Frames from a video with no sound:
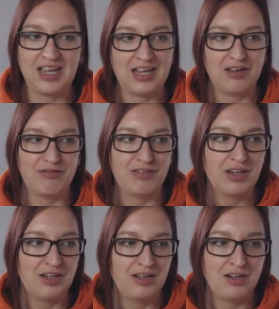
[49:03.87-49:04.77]
if
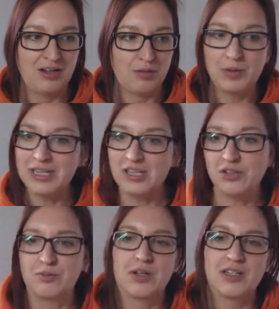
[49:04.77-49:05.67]
we
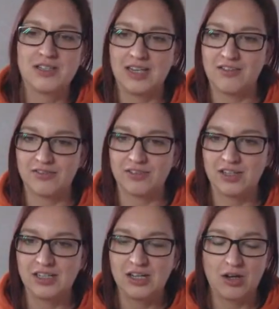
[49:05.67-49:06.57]
could work
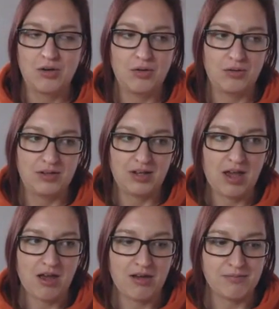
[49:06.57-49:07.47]
together
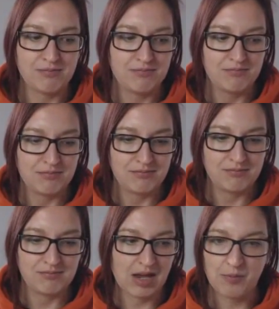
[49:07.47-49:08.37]
um,
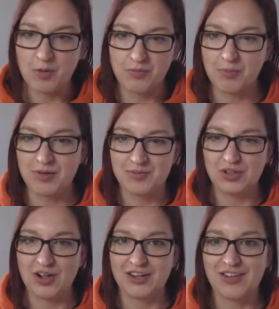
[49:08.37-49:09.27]
and what
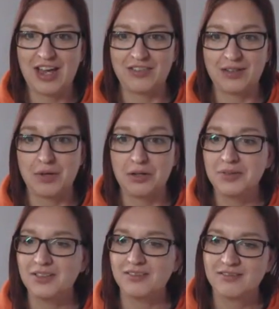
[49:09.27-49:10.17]
problems you kind of have at the
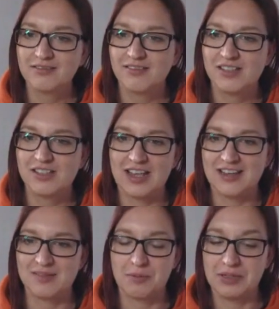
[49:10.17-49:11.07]
moment. So
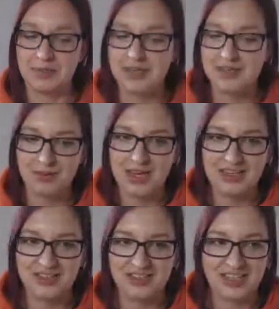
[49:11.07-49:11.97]
that's probably the best way,
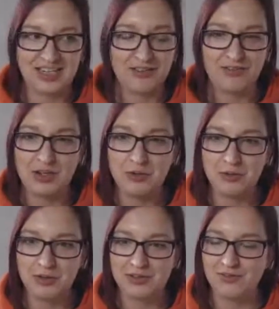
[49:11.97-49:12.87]
just to get a feel,
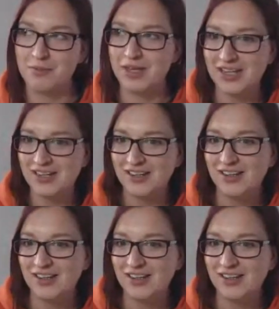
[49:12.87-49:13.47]
because for me,